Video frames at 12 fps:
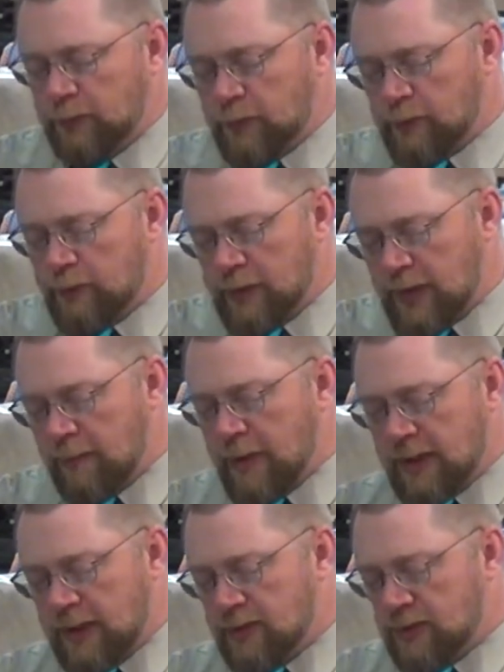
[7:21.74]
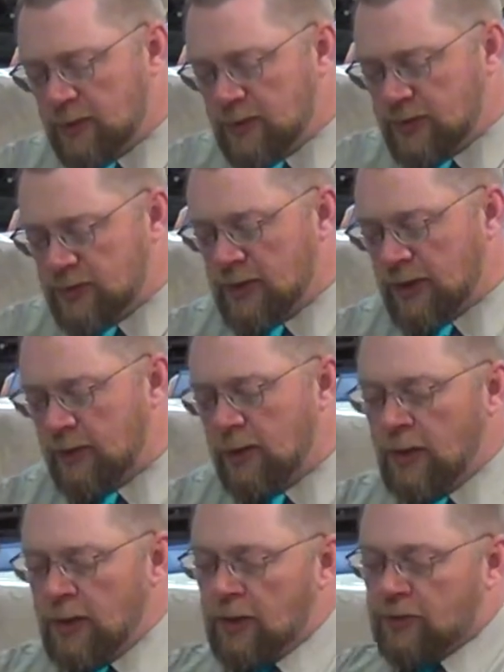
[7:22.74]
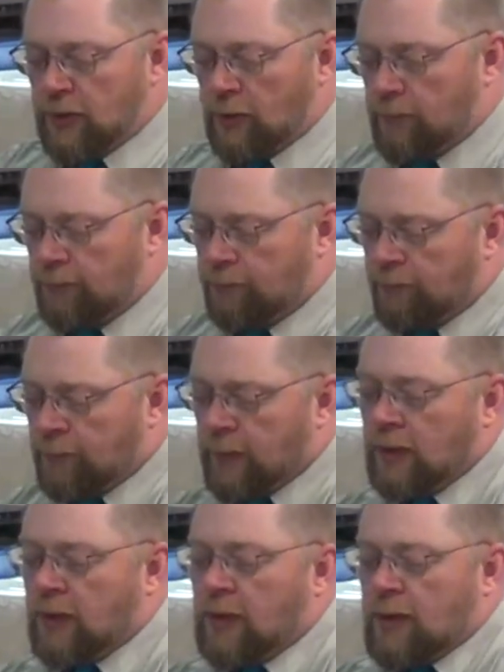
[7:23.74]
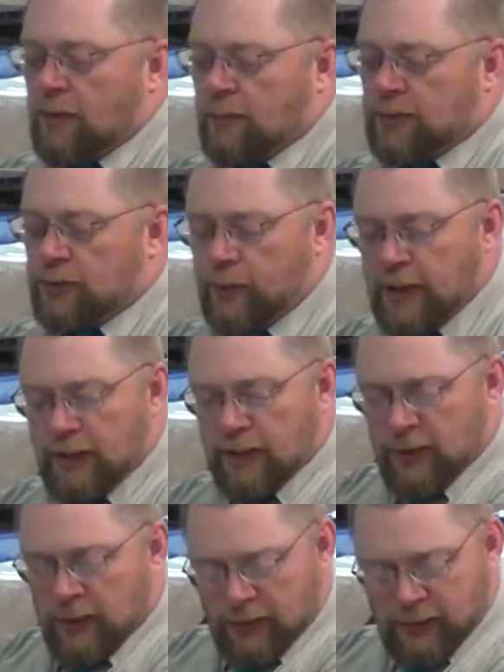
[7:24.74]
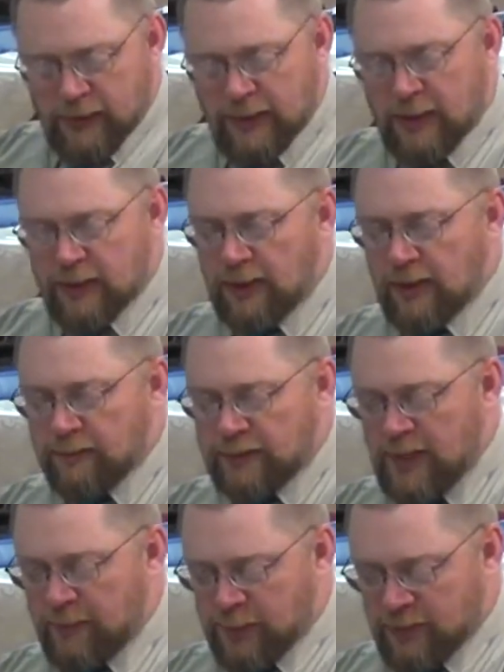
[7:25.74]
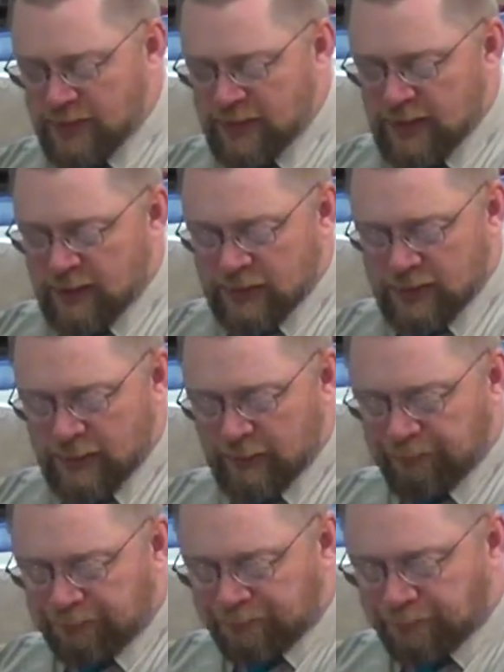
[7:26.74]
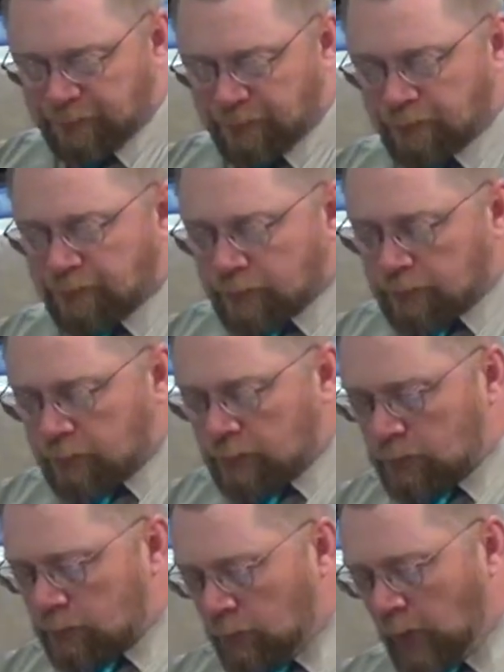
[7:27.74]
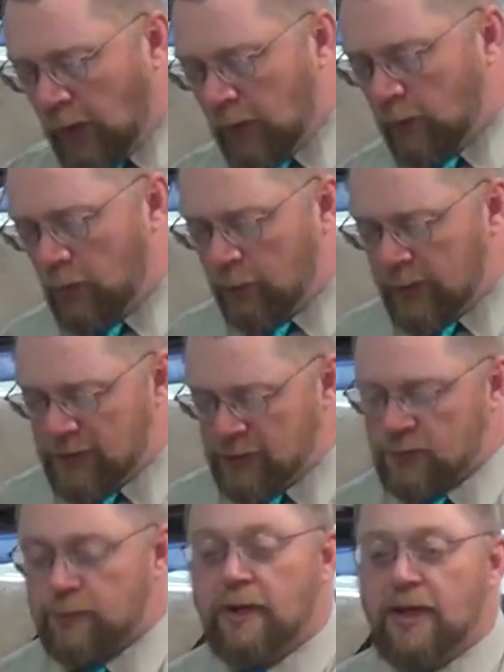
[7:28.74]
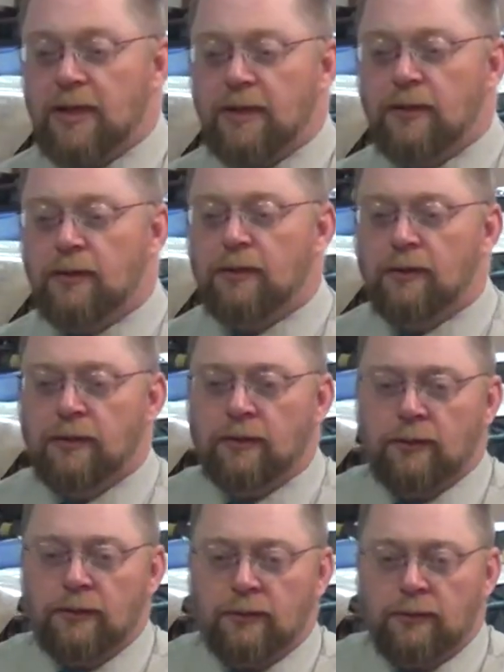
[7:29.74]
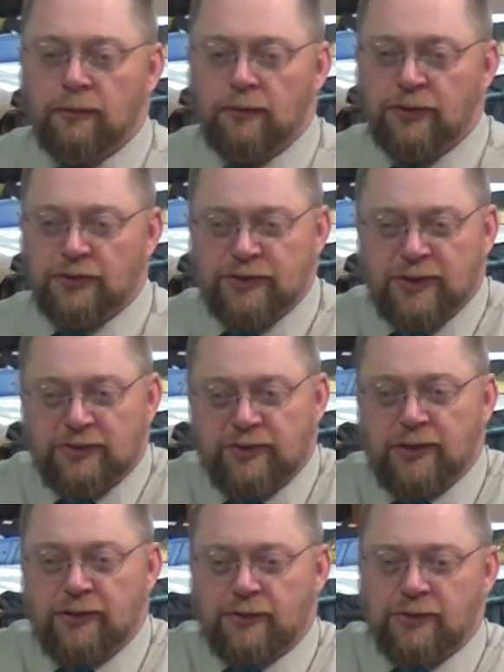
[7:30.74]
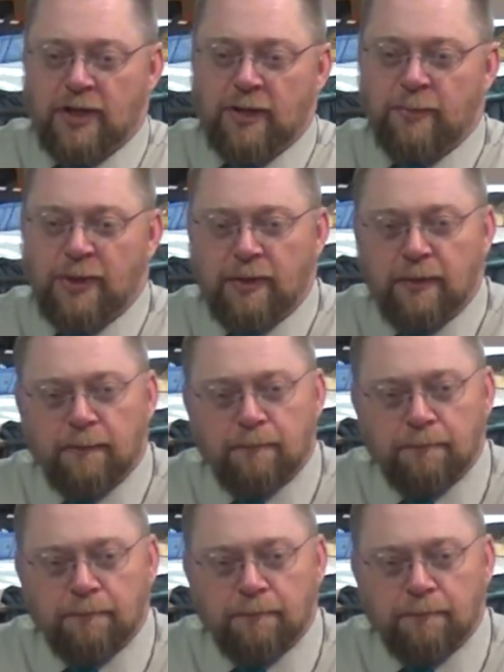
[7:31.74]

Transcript: we'll, we'll get back into it in just a second. So, between the ending of chapter 6 and what we just read is a 16 year time period.